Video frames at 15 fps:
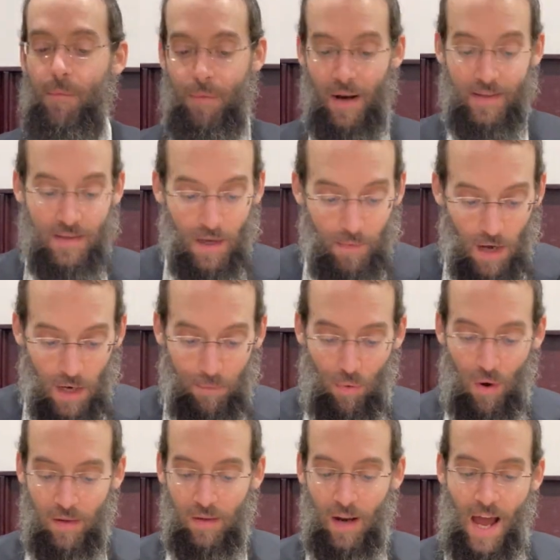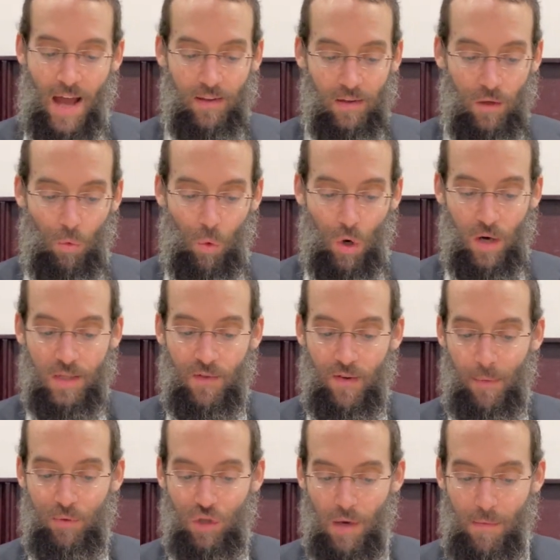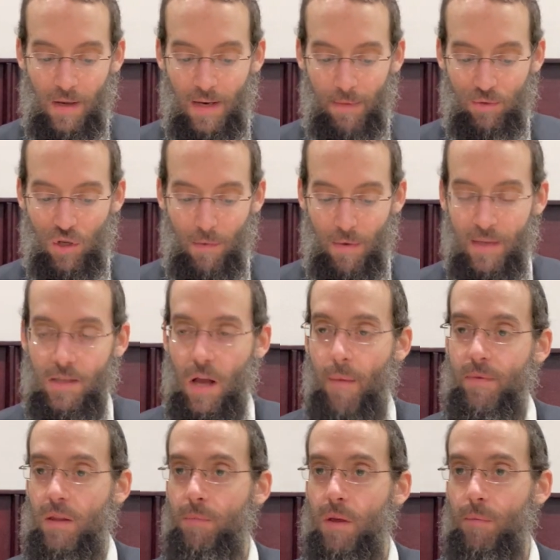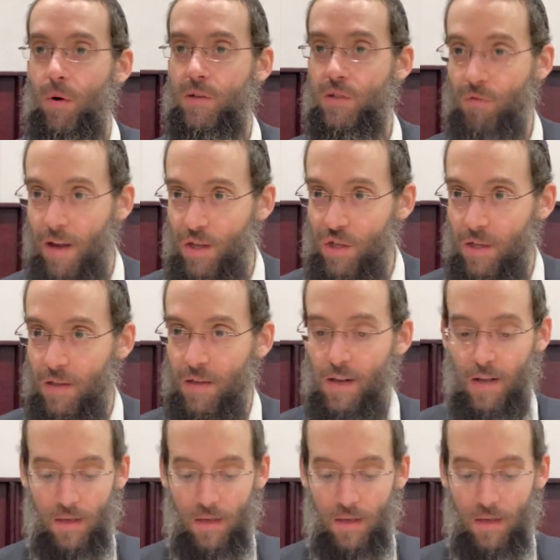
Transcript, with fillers: But as the Gemara pointed out in the words of Rab Shimon, Rab Shimon is coming to be more stringent.